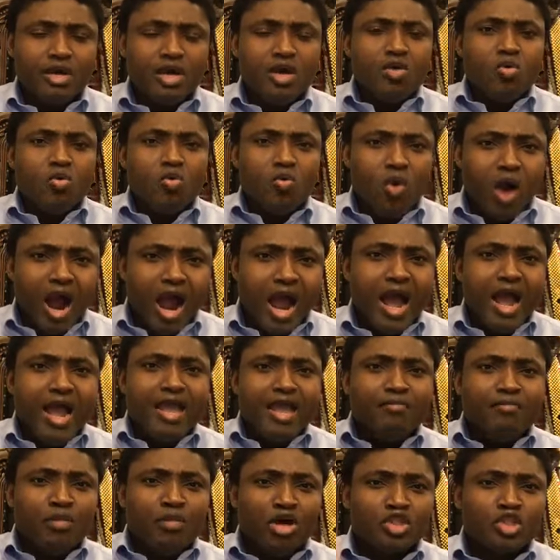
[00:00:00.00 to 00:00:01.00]

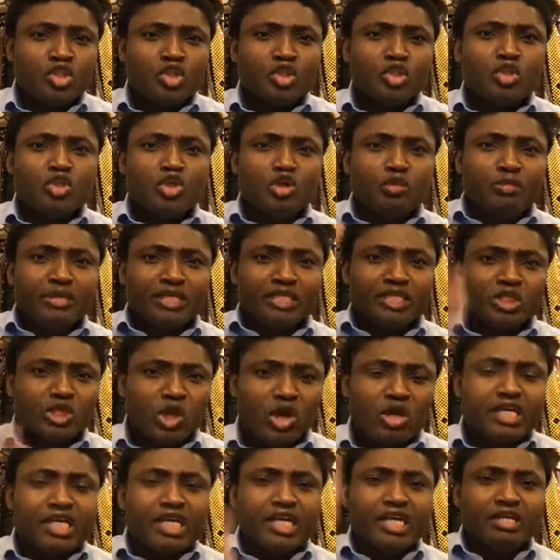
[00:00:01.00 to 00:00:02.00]
Why must you be
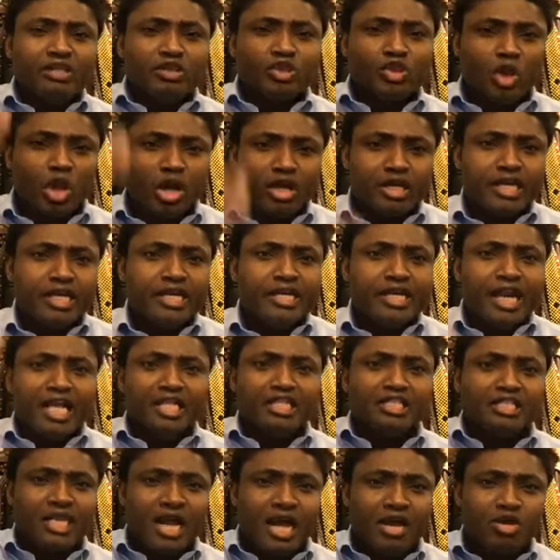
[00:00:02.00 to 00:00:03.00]
talking
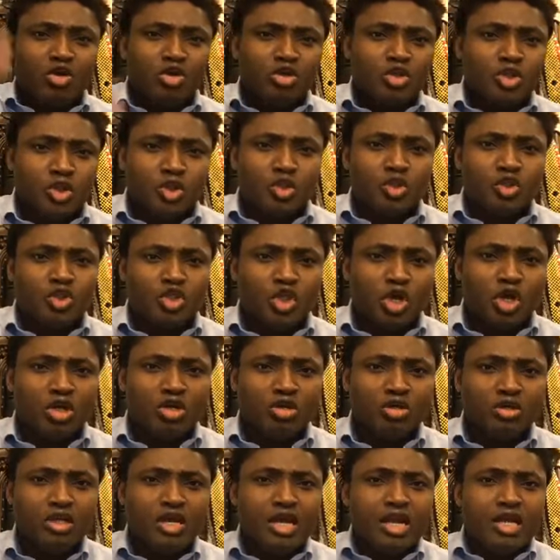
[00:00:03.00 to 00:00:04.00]
Nigeria
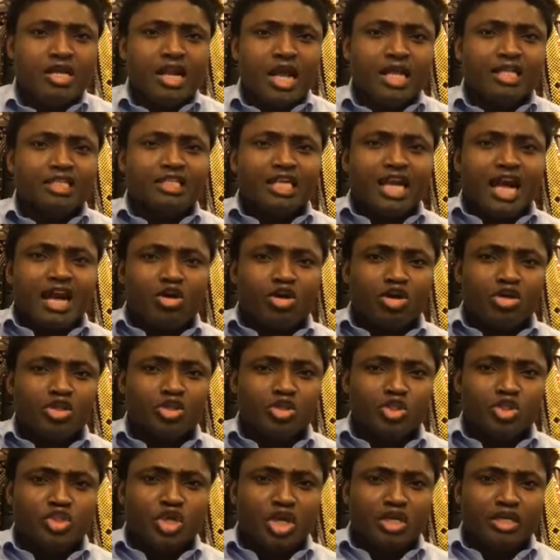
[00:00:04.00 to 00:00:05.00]
constitution? Nigeria
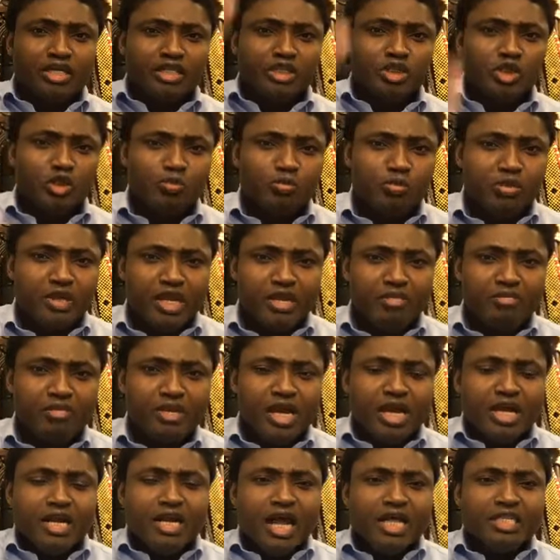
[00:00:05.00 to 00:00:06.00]
constitution is supreme.
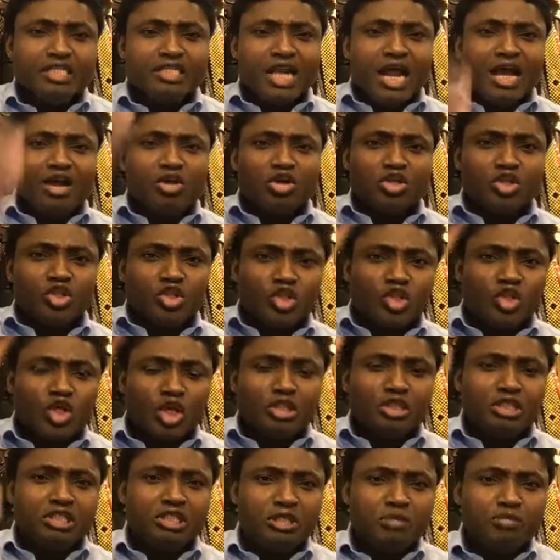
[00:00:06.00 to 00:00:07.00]
Nigeria
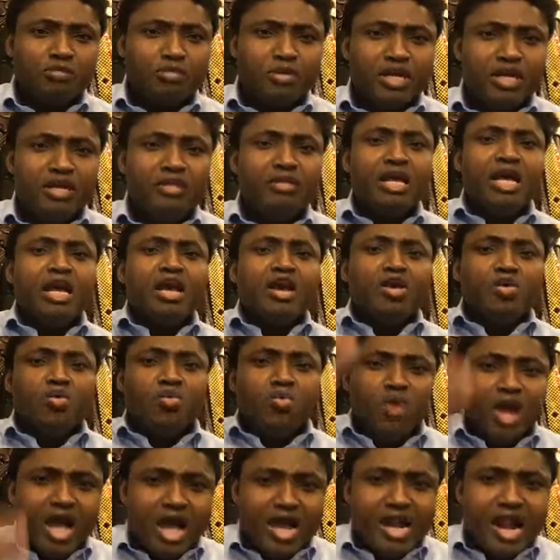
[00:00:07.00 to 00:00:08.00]
constitution is supreme.
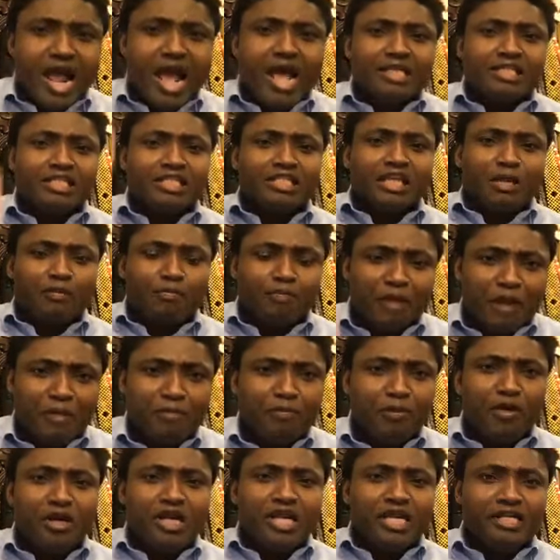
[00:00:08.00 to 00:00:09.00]
Whereas the
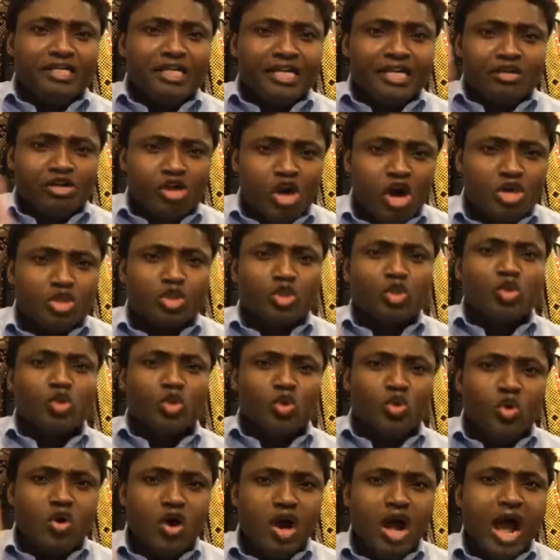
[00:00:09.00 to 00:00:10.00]
people in the north
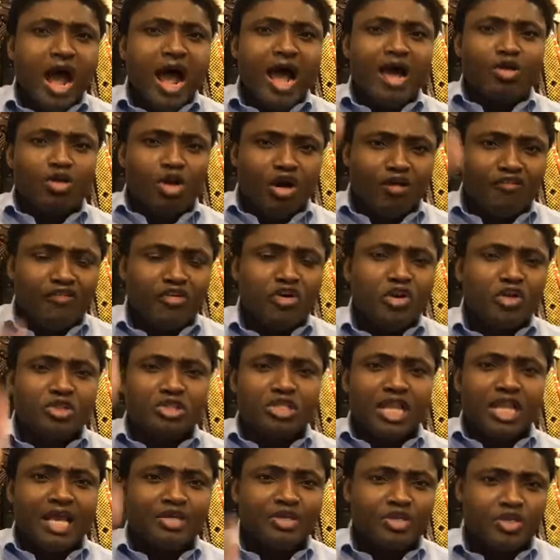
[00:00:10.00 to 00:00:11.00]
who are governors
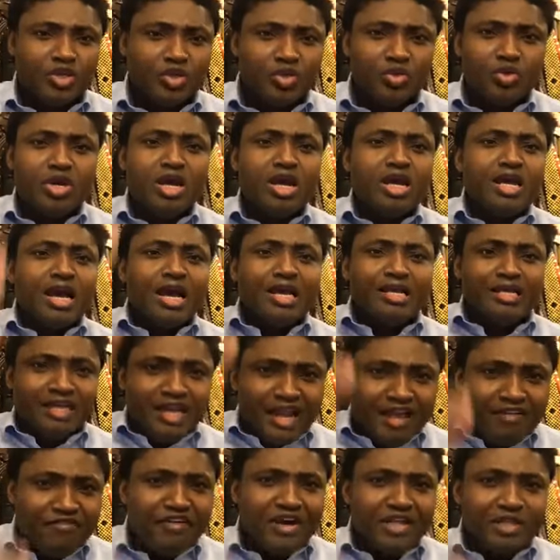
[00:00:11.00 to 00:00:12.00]
like you
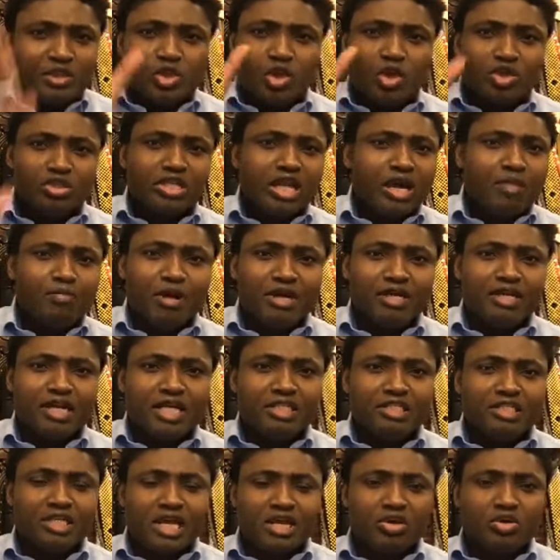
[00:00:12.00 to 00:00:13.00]
never talked about
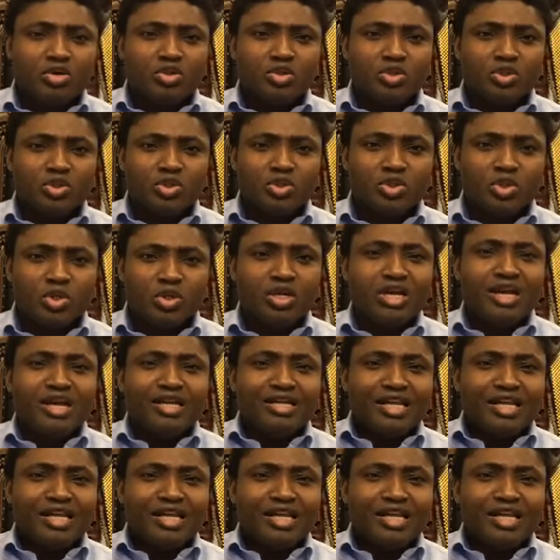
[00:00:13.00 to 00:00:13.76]
Nigeria constitution.